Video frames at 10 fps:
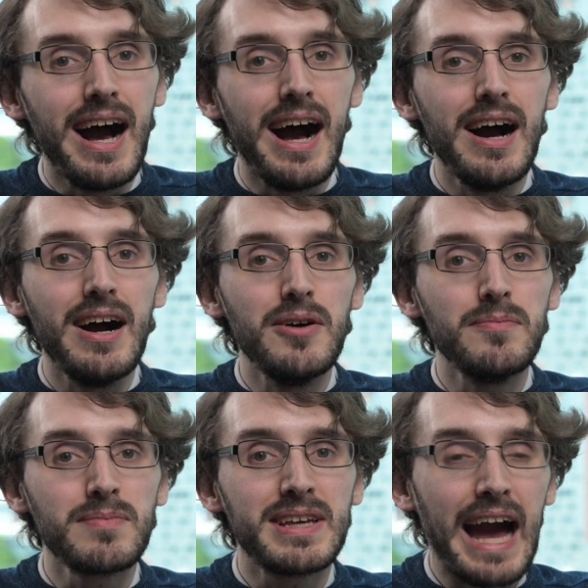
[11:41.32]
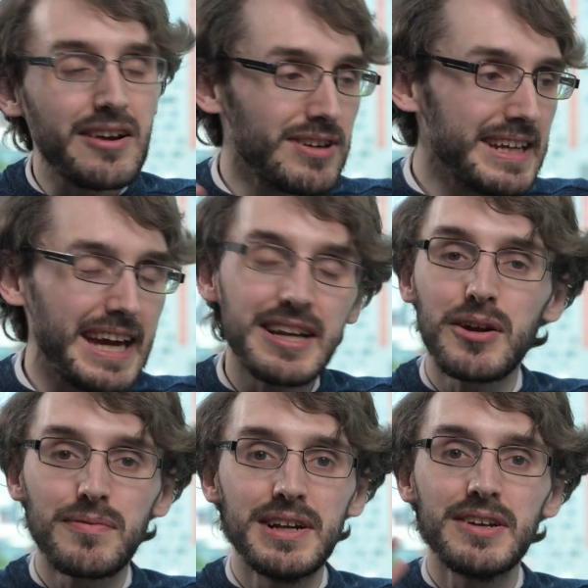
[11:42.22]
actually getting a
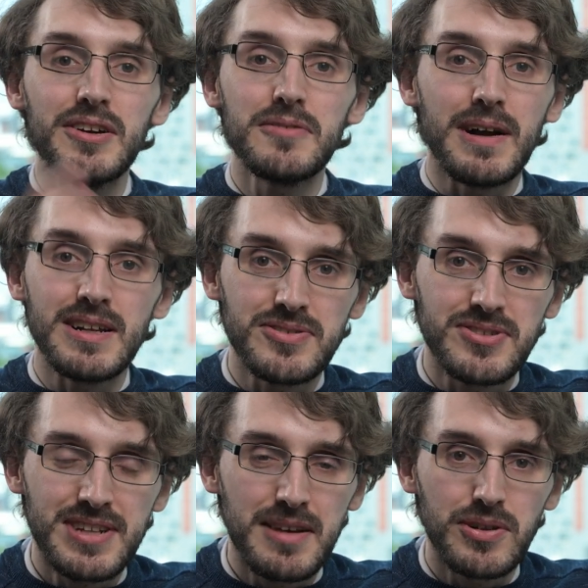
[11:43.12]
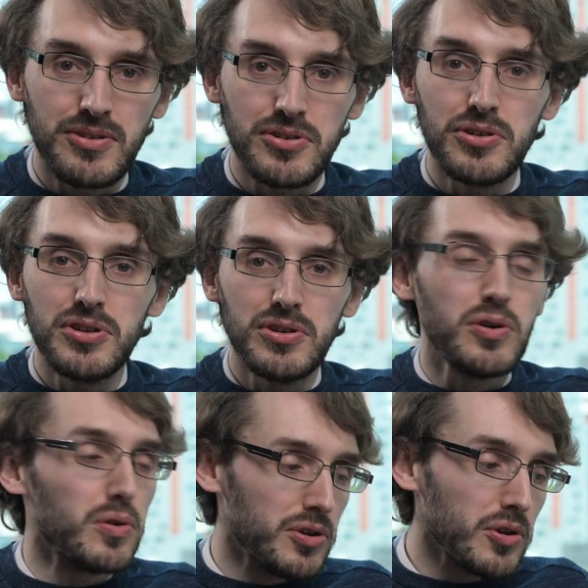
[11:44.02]
really good personal statement on
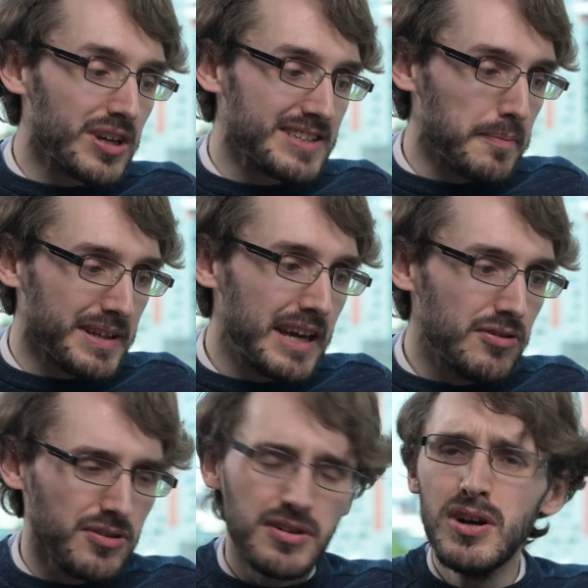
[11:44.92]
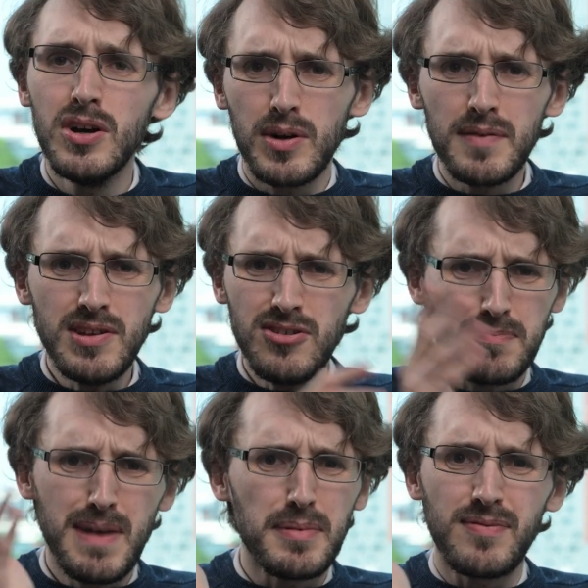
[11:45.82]
your UCAS application, or even just
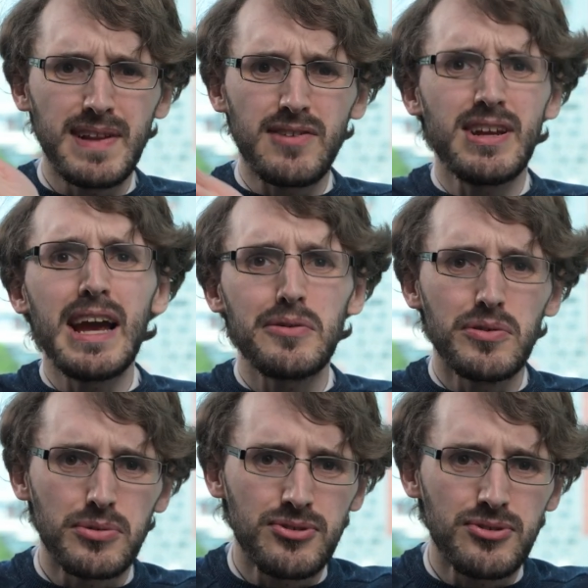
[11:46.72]
maybe fleshing out your